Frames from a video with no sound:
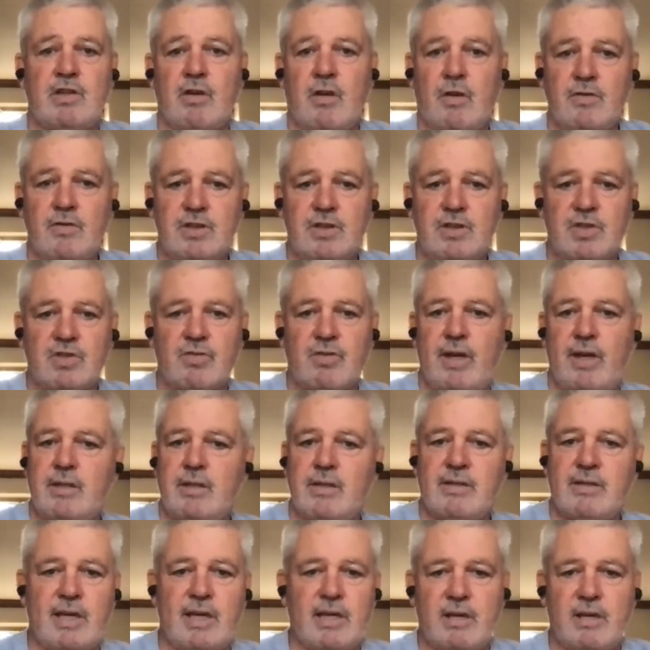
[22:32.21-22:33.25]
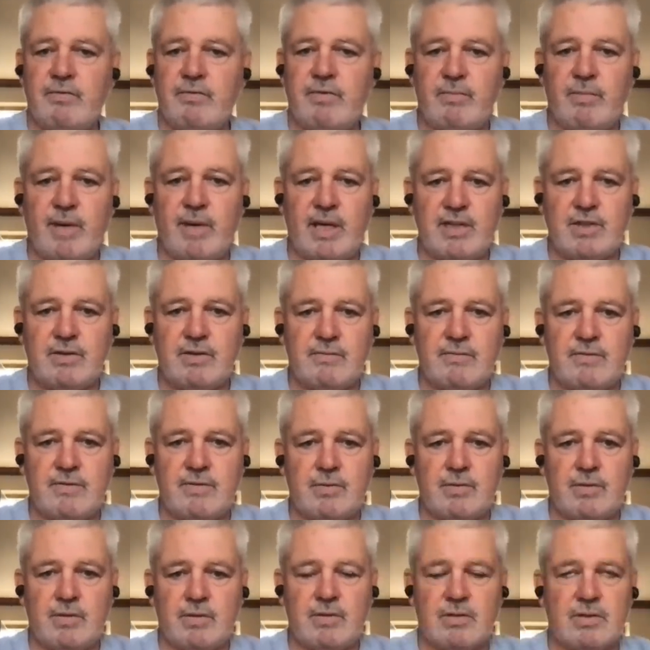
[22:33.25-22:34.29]
concentrate and take information
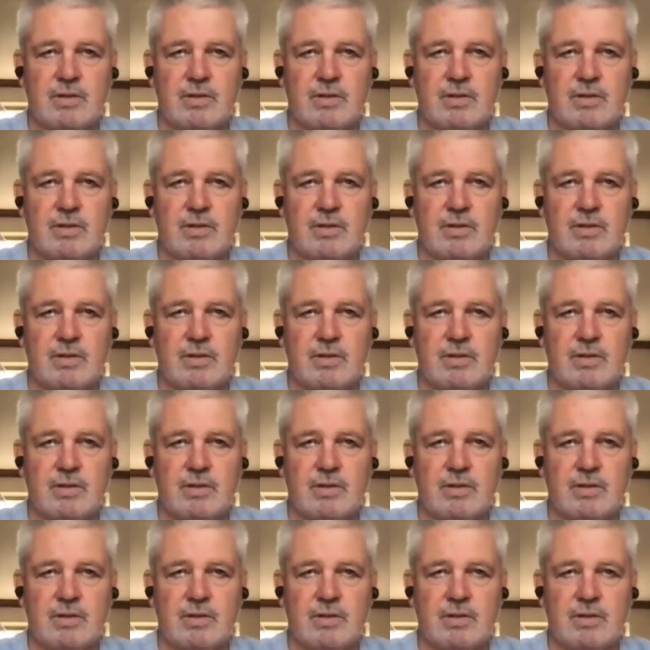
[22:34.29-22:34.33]
for.